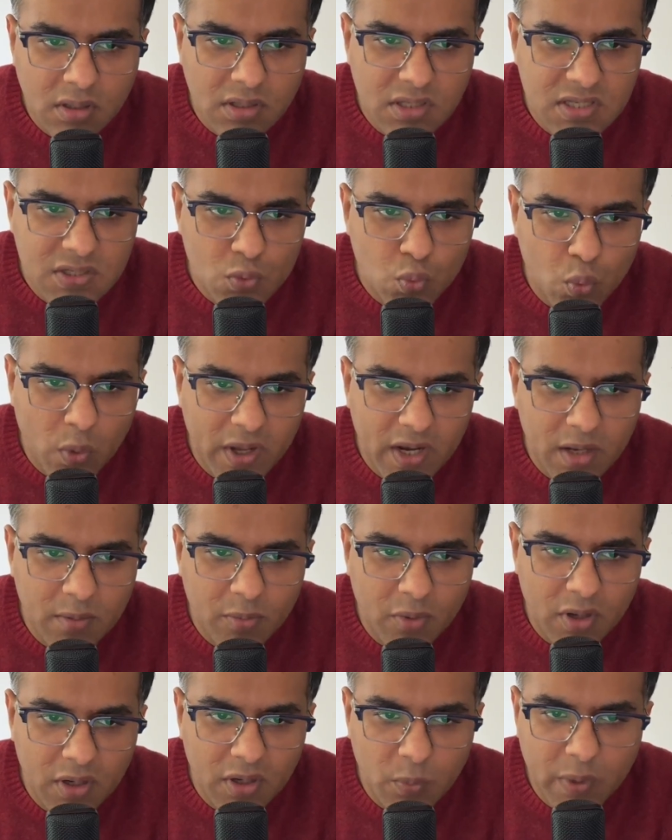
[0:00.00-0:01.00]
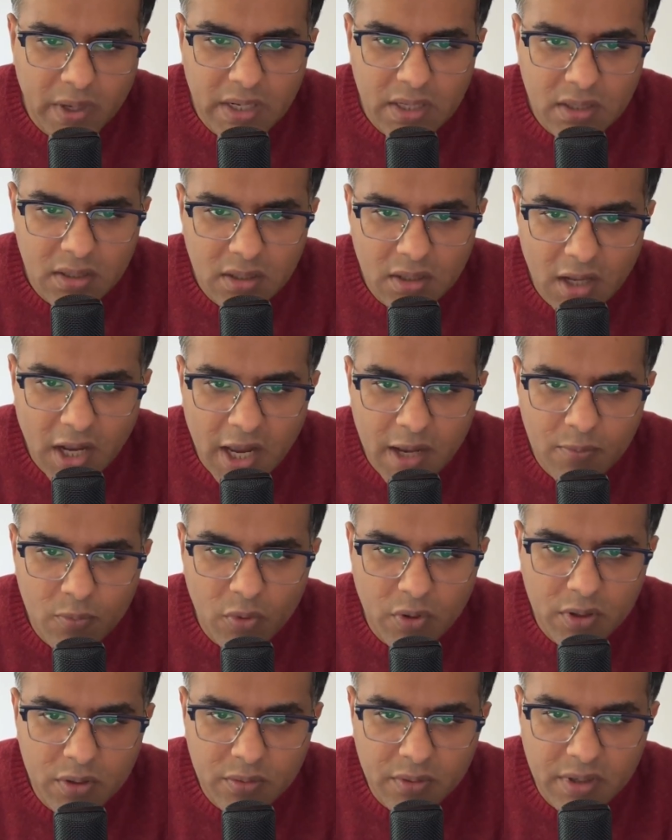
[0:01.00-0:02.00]
This 1 upon 1, I'm
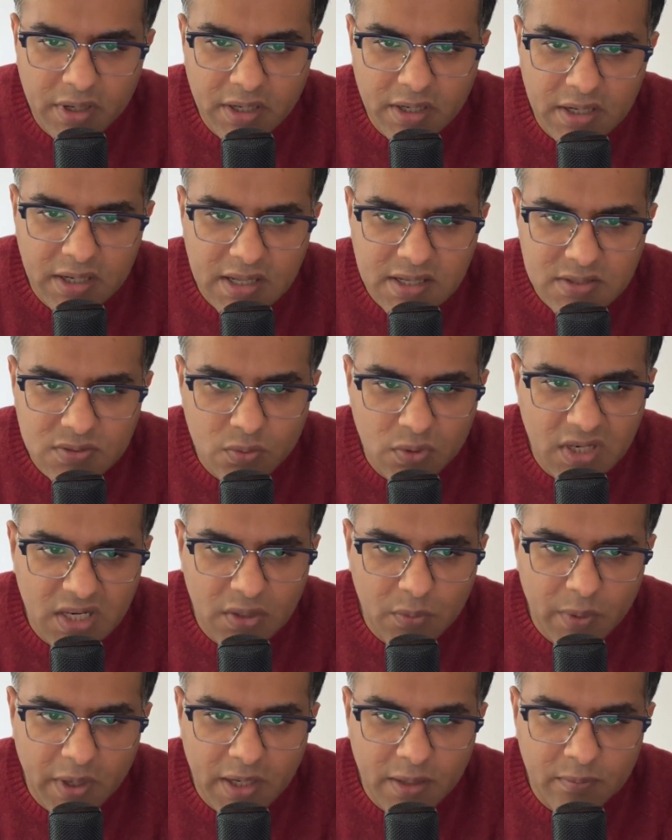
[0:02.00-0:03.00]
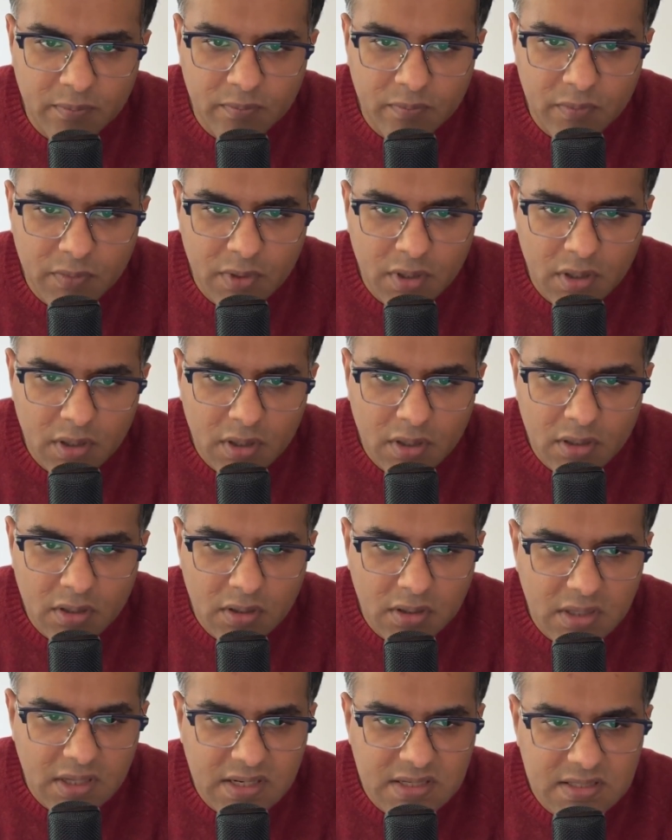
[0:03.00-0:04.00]
going to treat it as only 1.
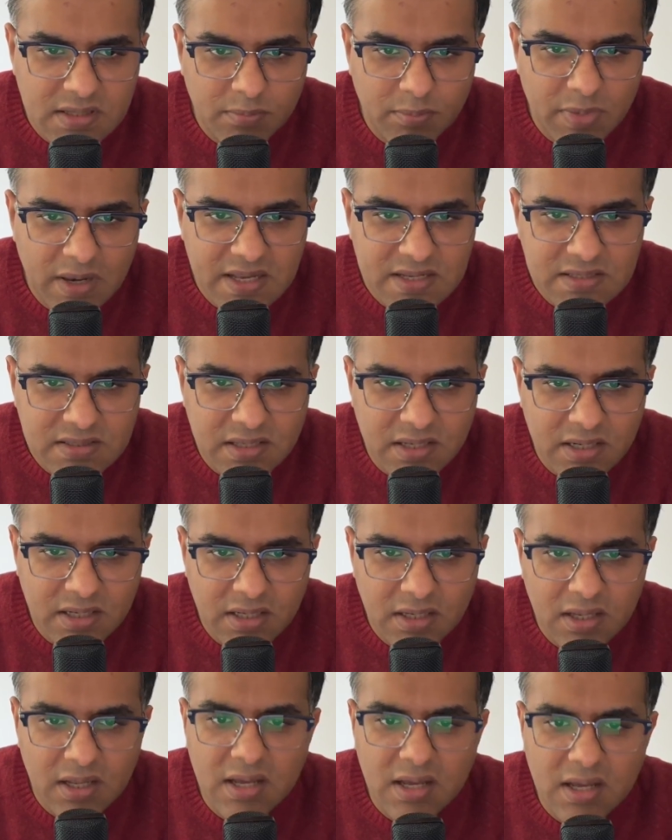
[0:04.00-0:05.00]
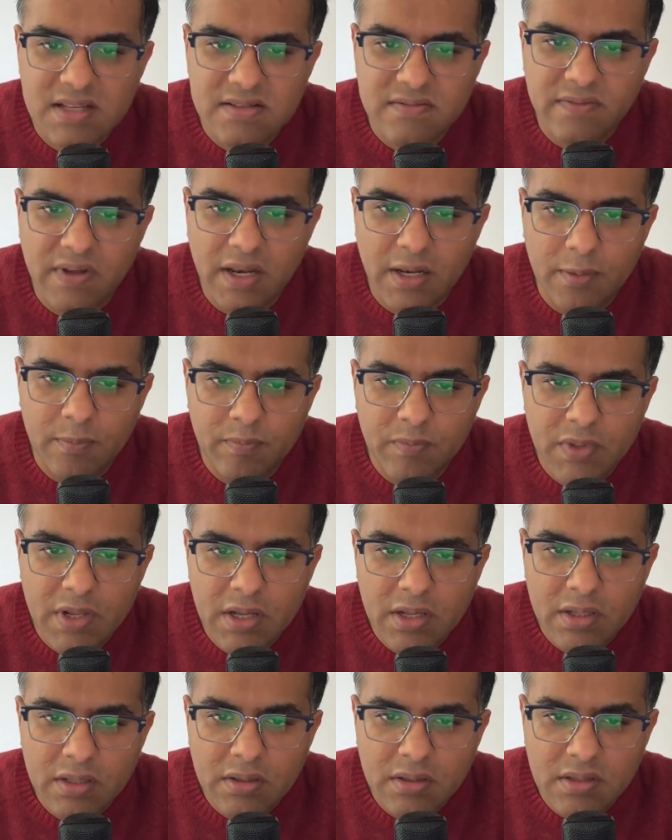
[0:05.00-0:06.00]
There is a plus 3 as well.
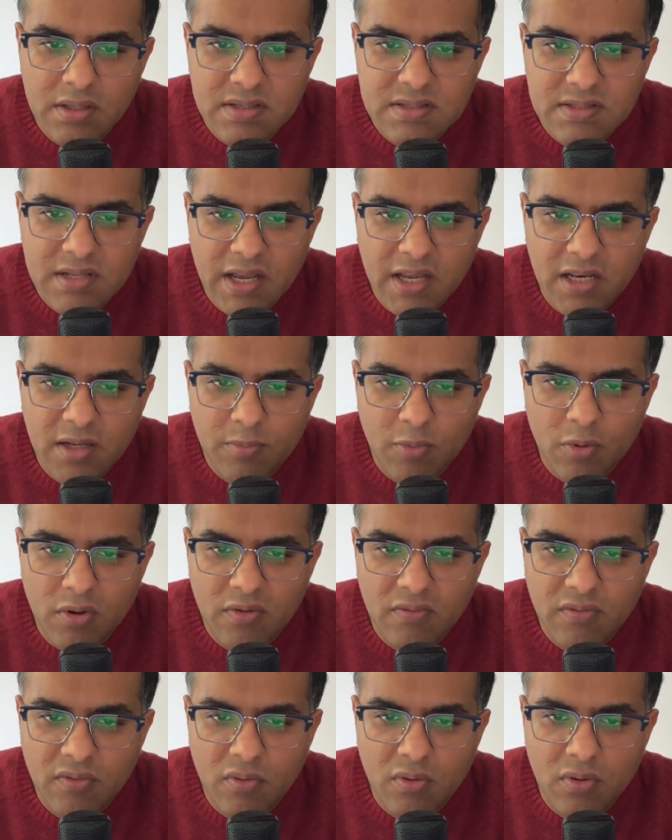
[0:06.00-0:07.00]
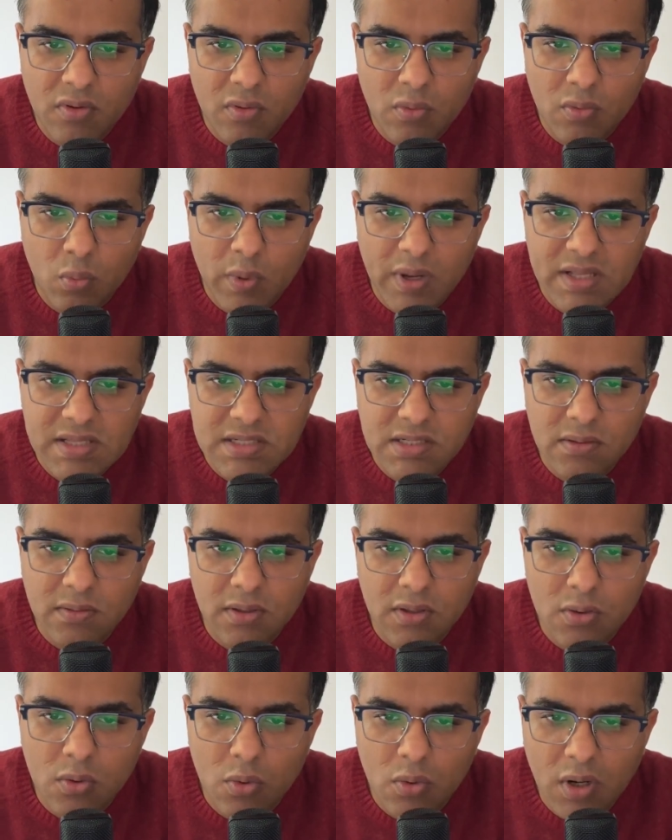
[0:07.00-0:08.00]
This 9 upon 4, once it
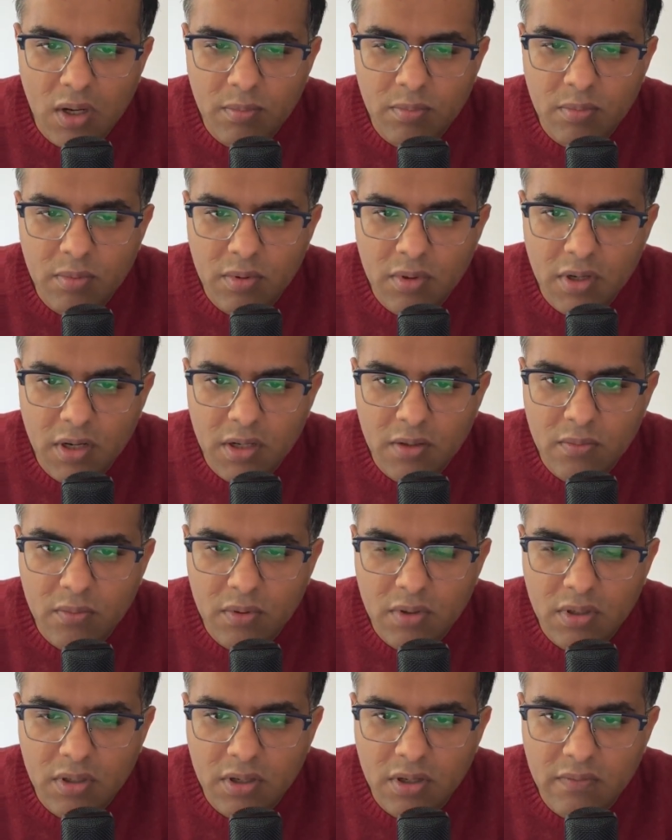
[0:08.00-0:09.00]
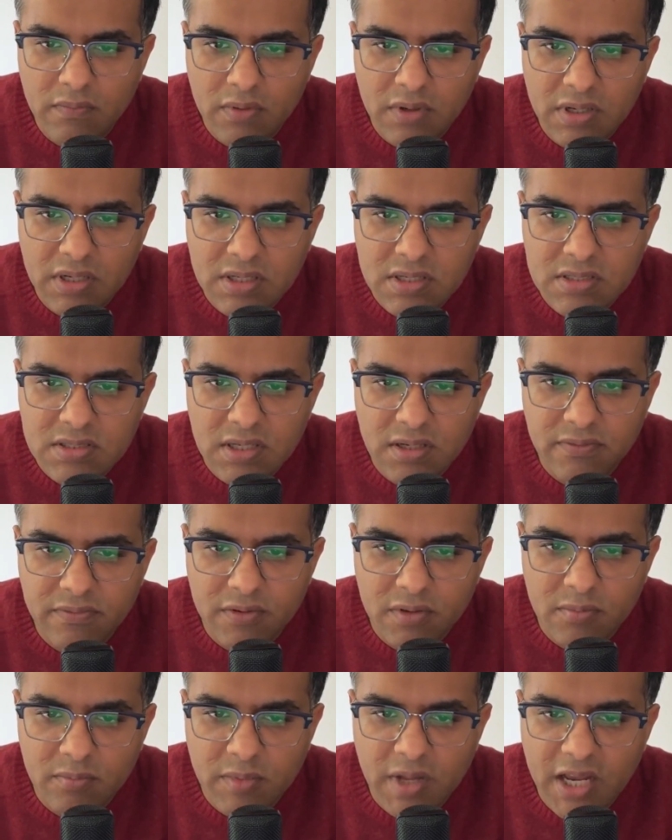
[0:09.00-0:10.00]
will go up, it would convert itself
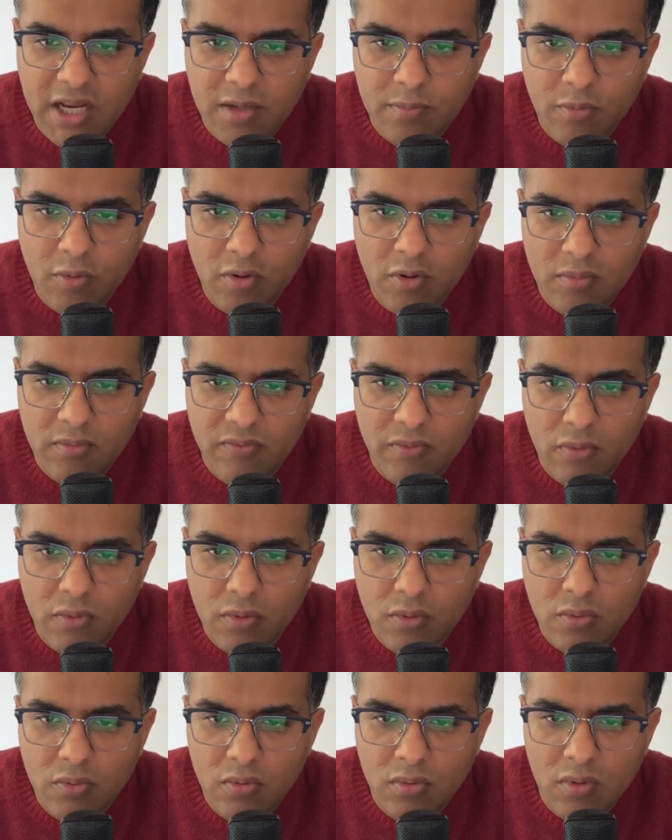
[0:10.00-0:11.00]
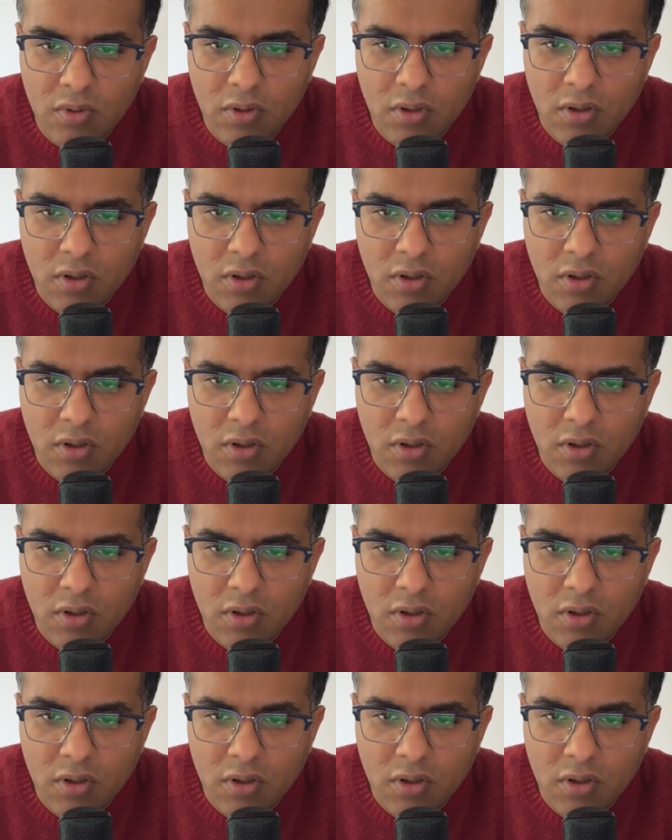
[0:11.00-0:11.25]
from 9 upon 4 to